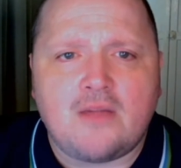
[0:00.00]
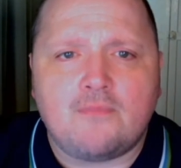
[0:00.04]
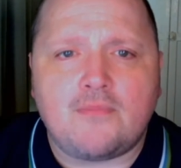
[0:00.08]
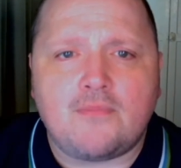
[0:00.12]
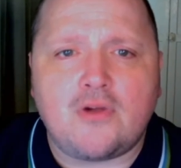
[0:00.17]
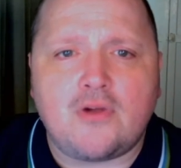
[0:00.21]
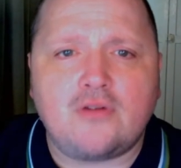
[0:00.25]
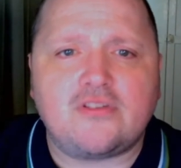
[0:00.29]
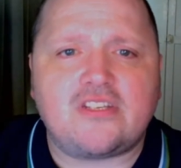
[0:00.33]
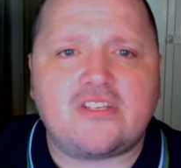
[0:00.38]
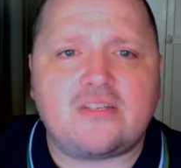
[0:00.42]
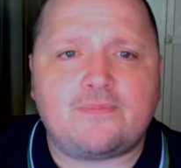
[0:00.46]

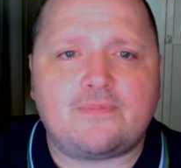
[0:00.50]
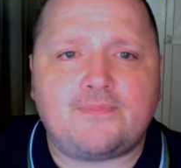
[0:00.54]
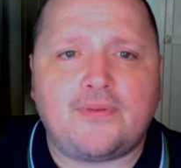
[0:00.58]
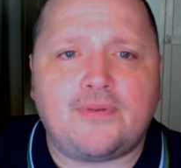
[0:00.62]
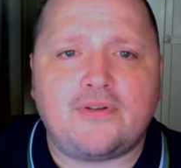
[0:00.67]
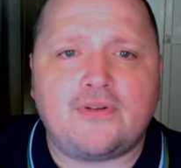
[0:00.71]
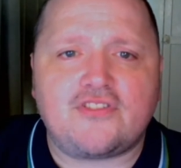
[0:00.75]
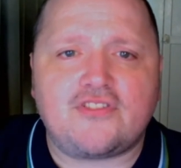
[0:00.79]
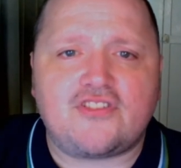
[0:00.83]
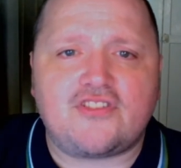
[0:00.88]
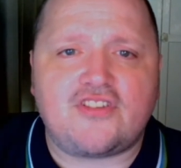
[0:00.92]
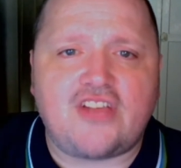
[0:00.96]
Moses
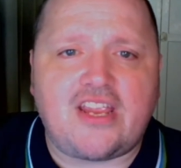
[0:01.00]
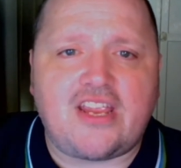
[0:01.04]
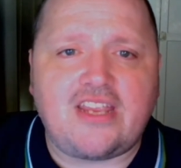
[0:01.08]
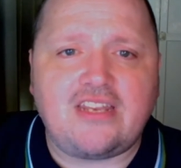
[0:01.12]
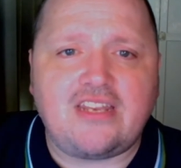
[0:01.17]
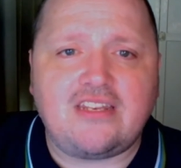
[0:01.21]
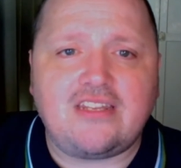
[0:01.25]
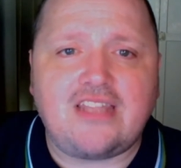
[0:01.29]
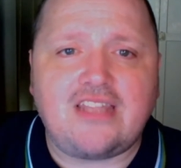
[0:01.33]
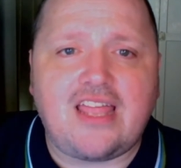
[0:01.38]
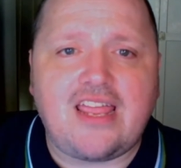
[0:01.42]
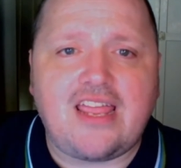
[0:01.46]
put
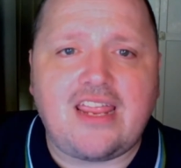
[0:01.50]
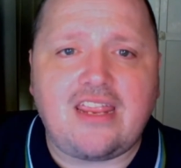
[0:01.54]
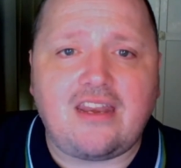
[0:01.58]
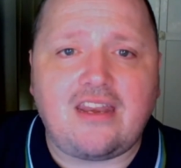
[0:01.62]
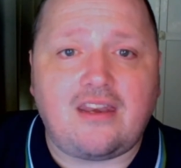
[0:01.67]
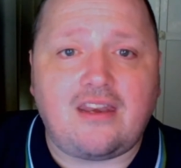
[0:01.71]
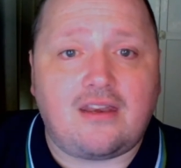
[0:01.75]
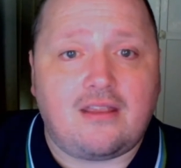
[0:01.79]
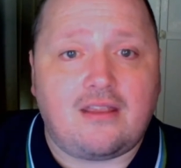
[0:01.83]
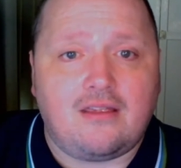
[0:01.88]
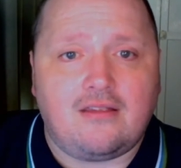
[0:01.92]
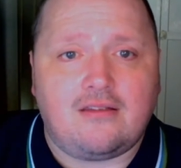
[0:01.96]
Sean
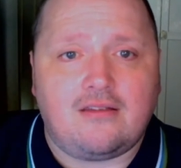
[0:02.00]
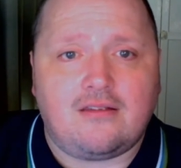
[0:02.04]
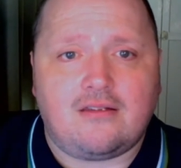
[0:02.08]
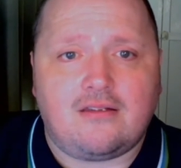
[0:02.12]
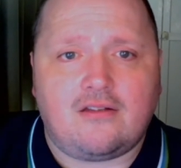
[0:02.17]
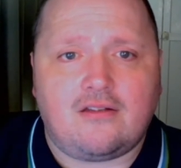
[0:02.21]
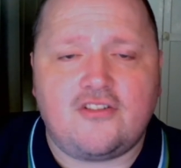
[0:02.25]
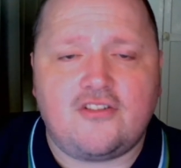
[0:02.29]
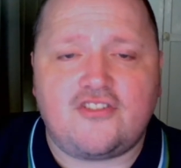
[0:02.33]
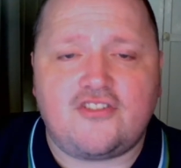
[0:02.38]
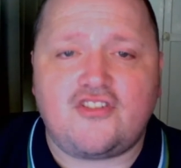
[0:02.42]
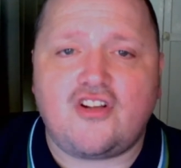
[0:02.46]
Lane
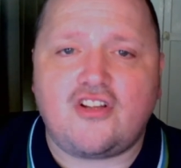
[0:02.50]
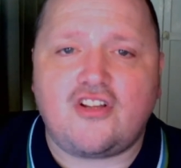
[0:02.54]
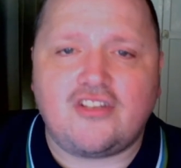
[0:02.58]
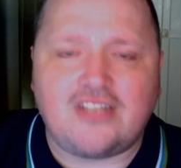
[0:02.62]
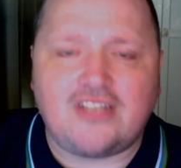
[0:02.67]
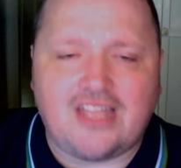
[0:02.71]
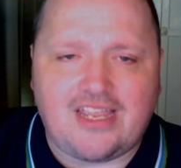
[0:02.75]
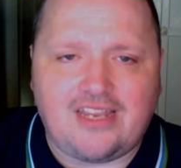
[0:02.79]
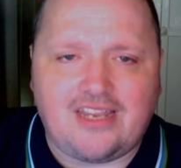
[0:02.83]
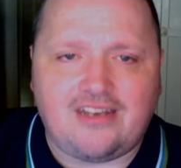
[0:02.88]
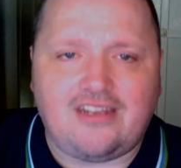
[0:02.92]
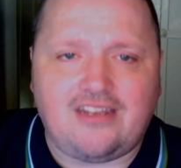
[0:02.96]

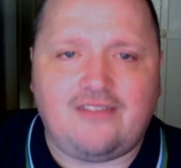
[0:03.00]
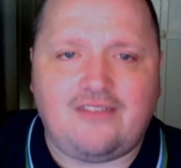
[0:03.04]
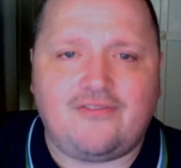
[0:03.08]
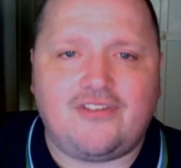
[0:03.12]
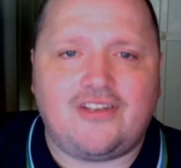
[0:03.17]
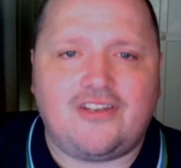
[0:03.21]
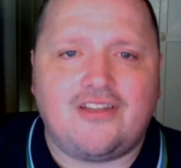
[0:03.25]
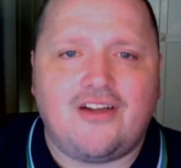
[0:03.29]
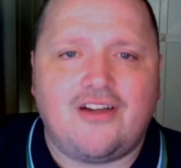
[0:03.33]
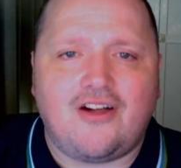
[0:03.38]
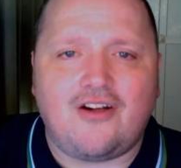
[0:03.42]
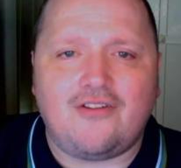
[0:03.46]

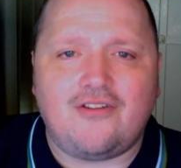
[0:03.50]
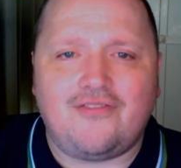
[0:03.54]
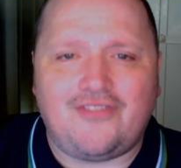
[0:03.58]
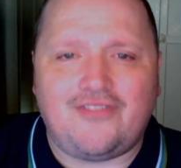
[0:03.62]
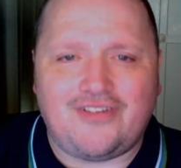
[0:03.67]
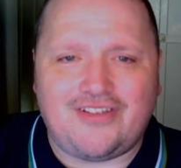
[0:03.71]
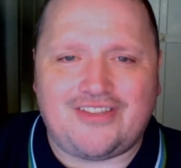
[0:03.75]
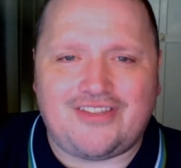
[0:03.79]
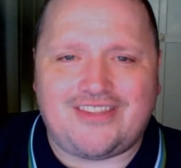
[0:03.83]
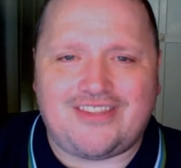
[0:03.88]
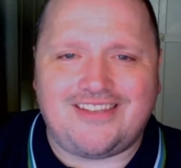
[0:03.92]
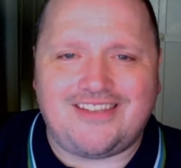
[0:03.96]

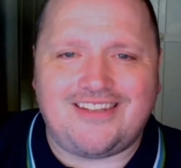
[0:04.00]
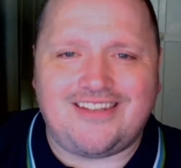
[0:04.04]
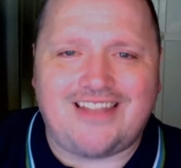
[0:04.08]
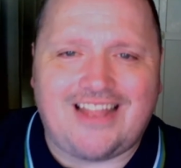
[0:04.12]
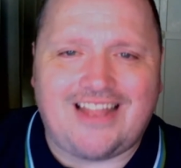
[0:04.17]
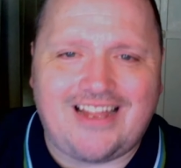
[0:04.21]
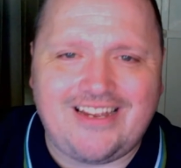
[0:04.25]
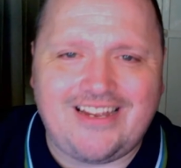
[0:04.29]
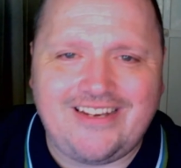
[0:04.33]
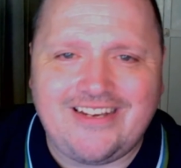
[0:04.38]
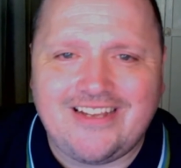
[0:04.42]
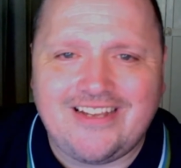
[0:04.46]
over the
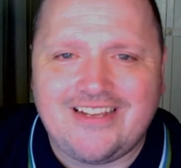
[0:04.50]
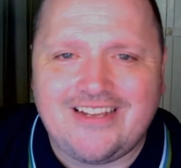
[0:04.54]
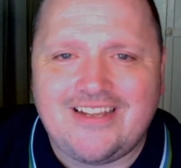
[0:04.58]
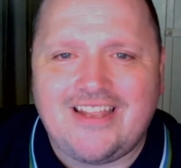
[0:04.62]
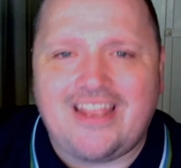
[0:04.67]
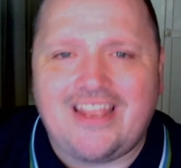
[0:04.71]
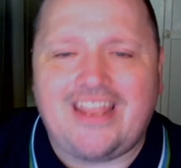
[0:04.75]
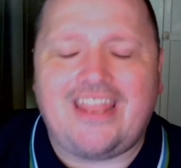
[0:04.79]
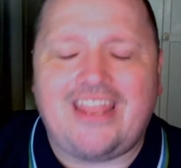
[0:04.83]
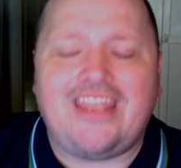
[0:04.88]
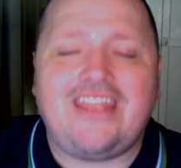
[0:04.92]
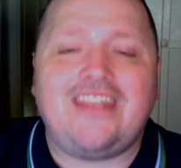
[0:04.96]
line
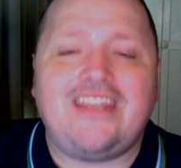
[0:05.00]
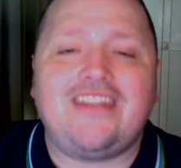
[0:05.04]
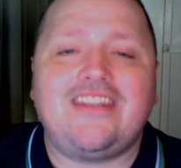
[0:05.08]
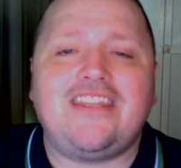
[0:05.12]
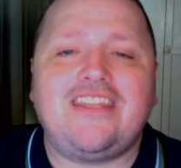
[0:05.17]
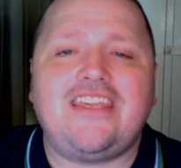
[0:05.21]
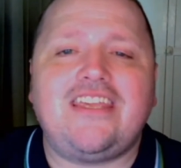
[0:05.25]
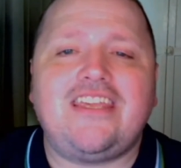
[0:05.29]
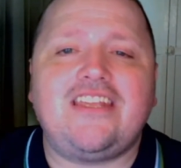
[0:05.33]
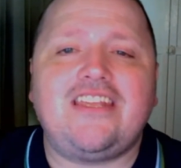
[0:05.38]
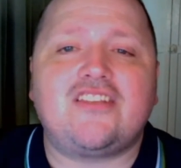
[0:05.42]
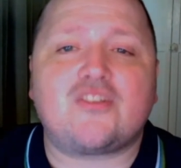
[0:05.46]
in
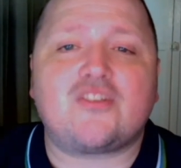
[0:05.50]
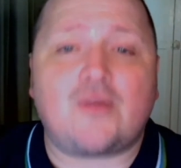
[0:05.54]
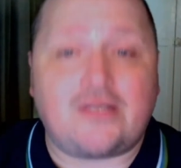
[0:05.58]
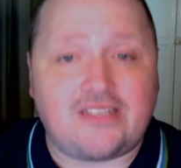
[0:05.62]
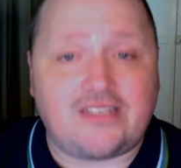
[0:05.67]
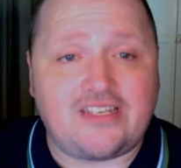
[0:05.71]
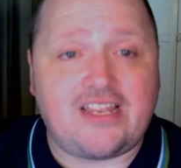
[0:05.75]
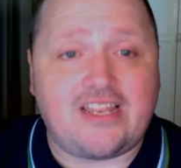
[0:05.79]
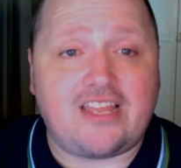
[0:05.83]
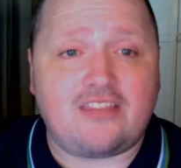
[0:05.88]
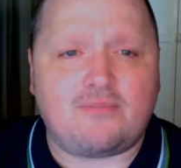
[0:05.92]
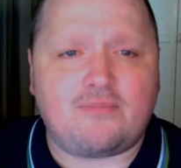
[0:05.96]
the
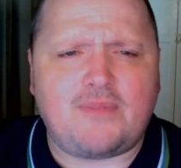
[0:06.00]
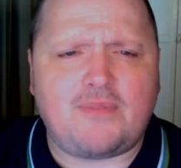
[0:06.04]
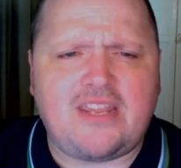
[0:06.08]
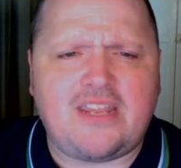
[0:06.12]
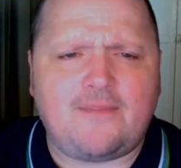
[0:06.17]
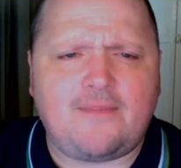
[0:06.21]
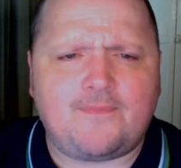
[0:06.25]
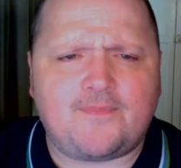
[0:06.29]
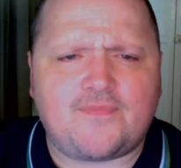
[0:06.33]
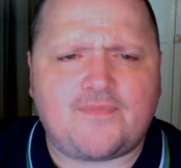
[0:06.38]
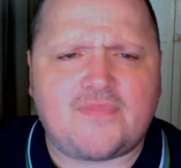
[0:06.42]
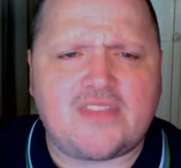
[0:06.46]
29th minute
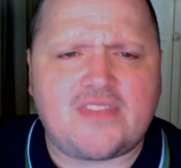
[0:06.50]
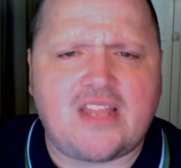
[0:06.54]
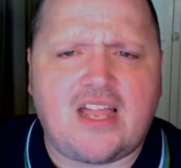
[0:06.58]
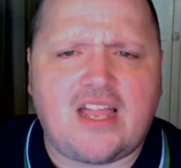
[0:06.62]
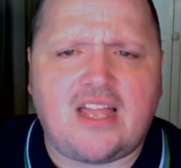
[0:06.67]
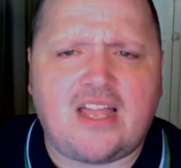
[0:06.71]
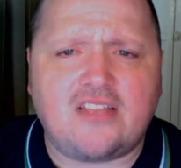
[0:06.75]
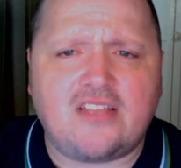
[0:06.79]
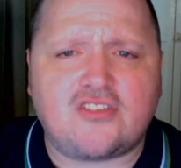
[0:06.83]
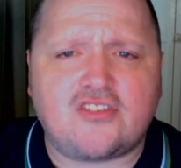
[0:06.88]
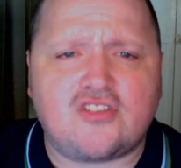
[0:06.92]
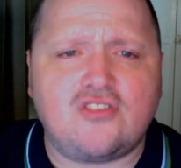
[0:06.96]

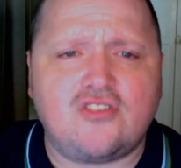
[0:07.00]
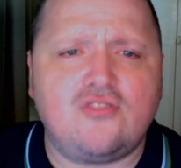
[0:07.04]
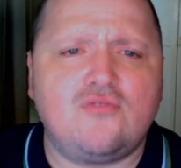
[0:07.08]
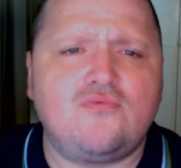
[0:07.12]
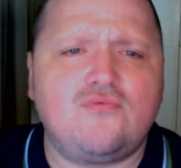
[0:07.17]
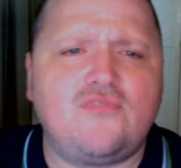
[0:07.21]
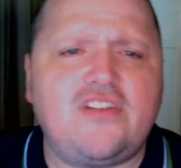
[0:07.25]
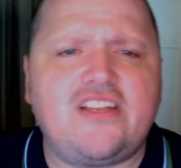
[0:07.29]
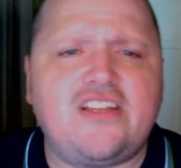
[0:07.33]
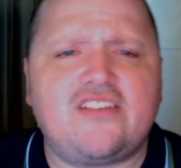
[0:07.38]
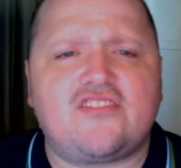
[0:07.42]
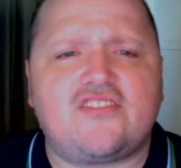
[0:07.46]
to
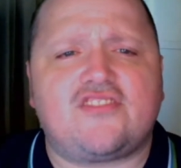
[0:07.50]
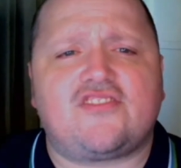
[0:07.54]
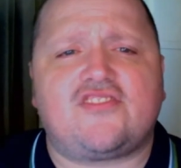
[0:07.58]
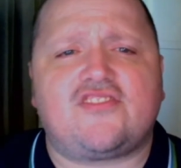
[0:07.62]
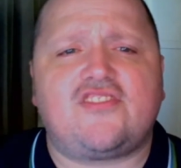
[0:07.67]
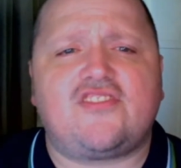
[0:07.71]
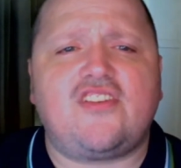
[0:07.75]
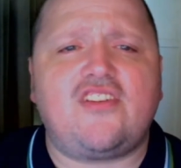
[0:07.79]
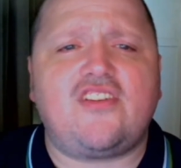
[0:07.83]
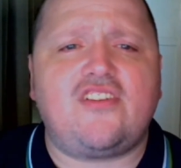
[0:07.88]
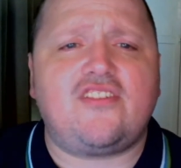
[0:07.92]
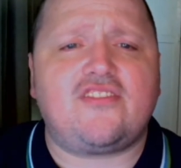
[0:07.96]

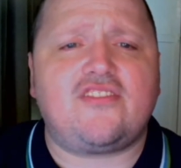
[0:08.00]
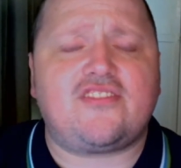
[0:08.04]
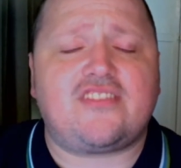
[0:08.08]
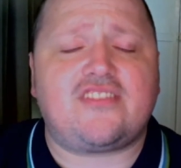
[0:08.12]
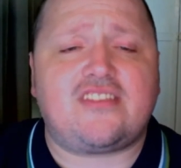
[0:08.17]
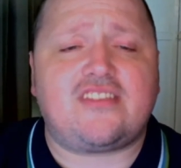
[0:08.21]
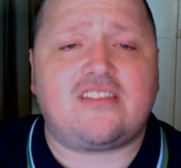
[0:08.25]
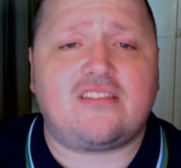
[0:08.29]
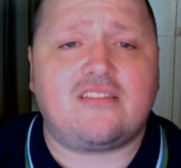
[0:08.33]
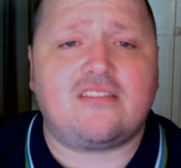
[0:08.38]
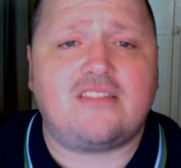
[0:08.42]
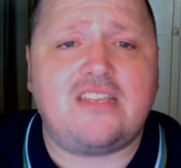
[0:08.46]
reassert
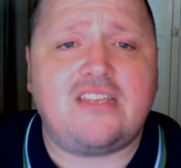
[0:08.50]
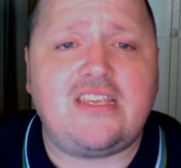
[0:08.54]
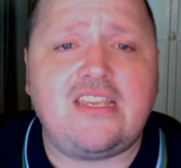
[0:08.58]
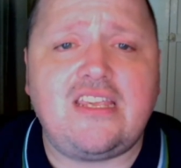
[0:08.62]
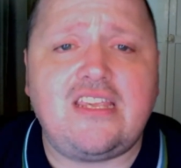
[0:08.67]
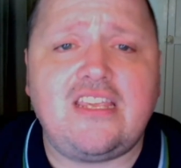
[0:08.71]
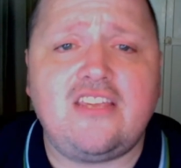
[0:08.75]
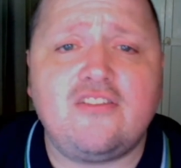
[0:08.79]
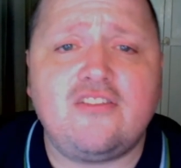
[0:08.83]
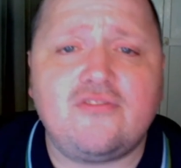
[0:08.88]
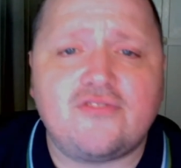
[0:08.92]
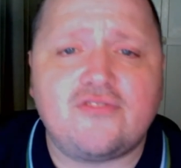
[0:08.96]
the
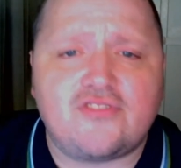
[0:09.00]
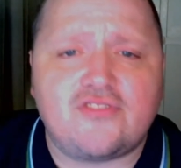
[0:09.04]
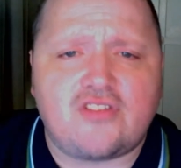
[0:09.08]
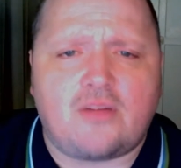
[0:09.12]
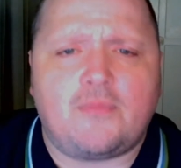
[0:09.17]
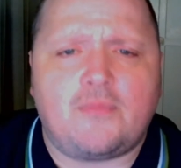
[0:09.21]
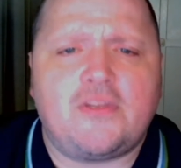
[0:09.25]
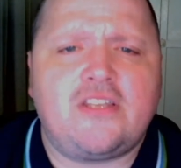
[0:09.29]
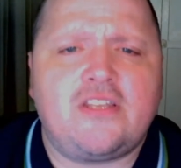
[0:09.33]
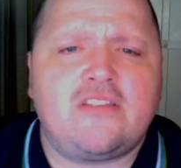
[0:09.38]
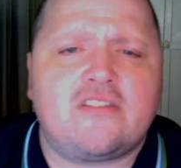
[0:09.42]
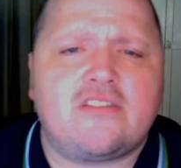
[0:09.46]
Eels'
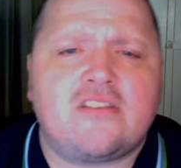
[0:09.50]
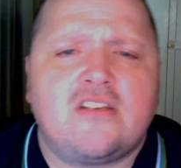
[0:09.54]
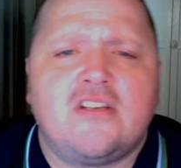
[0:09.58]
dominance,